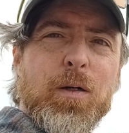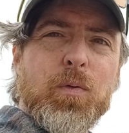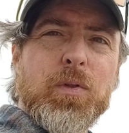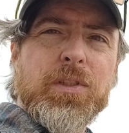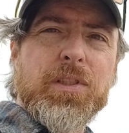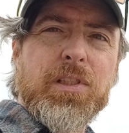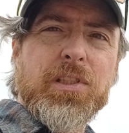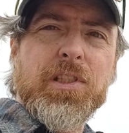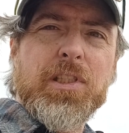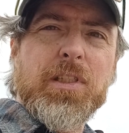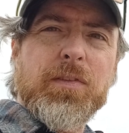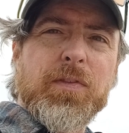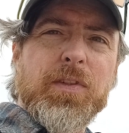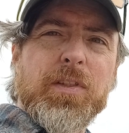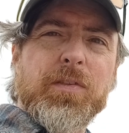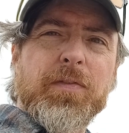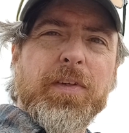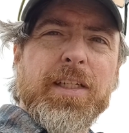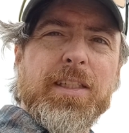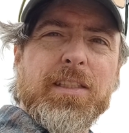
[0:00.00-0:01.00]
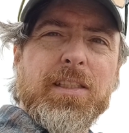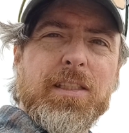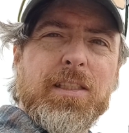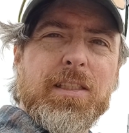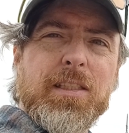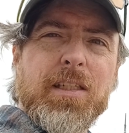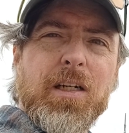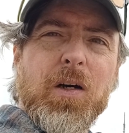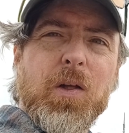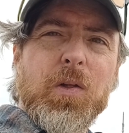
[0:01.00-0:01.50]
was the civil
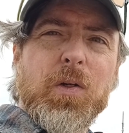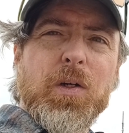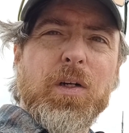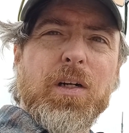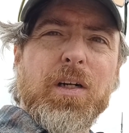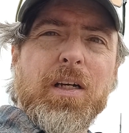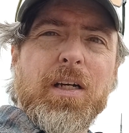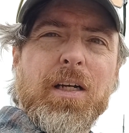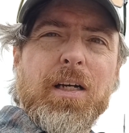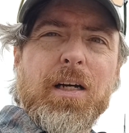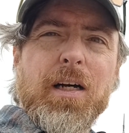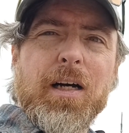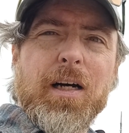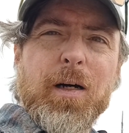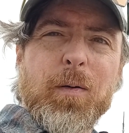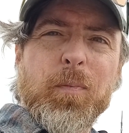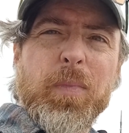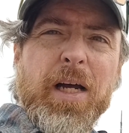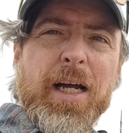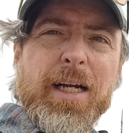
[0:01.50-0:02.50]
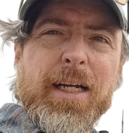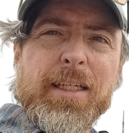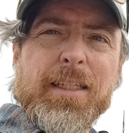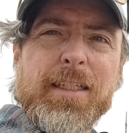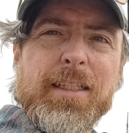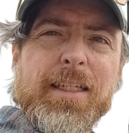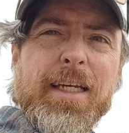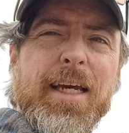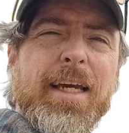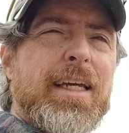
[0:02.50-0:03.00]
defense color back in the
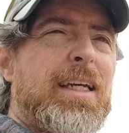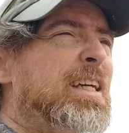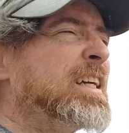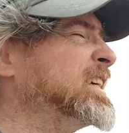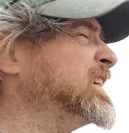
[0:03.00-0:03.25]
day.